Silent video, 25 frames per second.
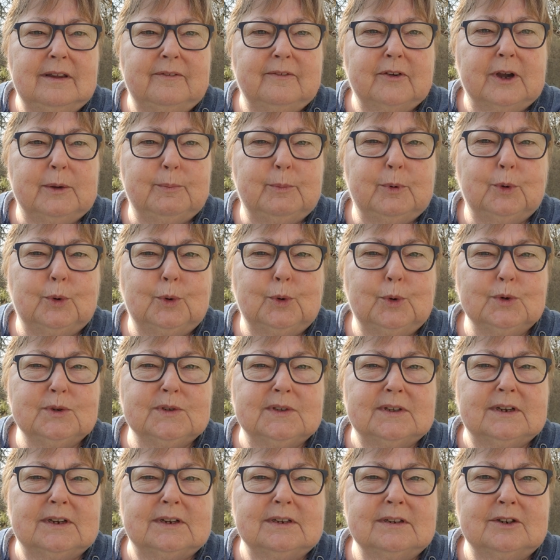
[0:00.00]
if I pause
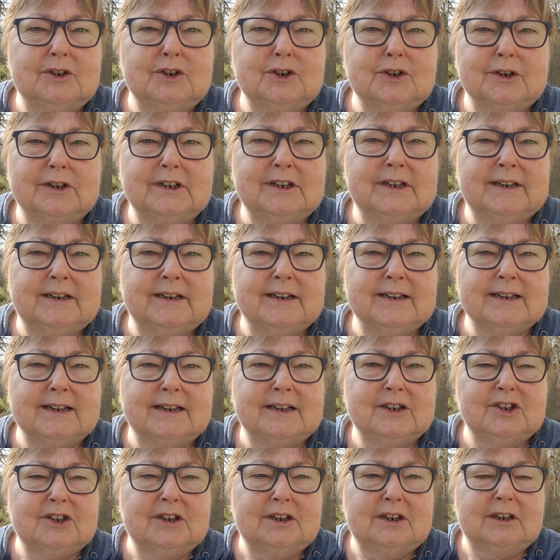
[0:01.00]
this and try and
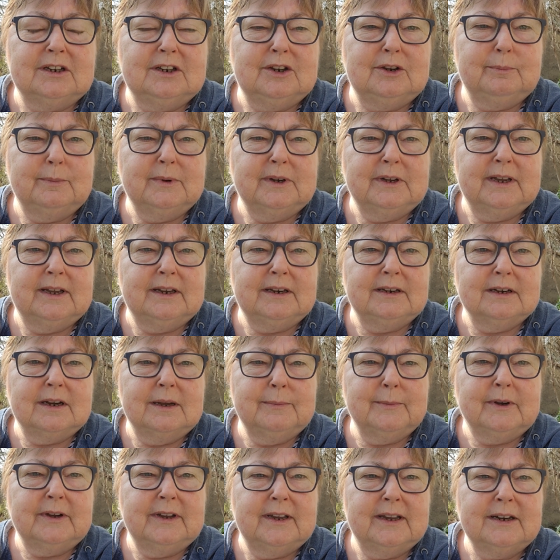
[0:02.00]
attach it, I
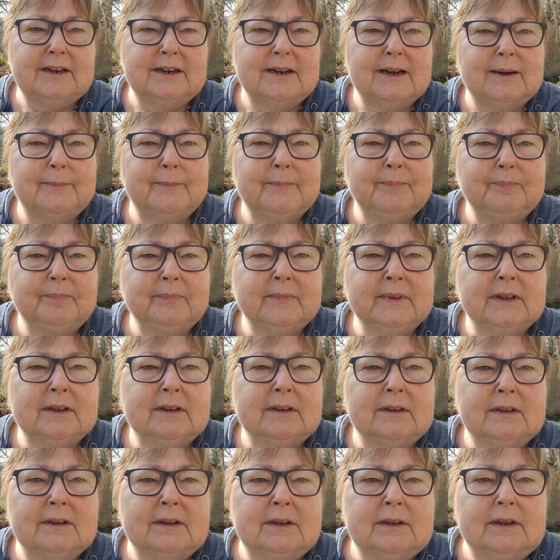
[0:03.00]
might end up
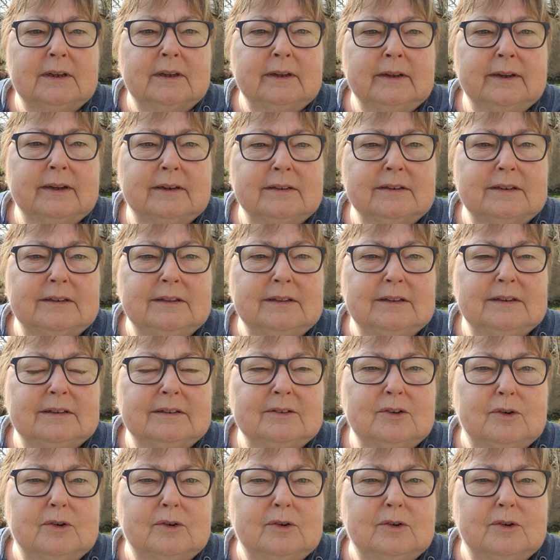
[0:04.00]
cutting this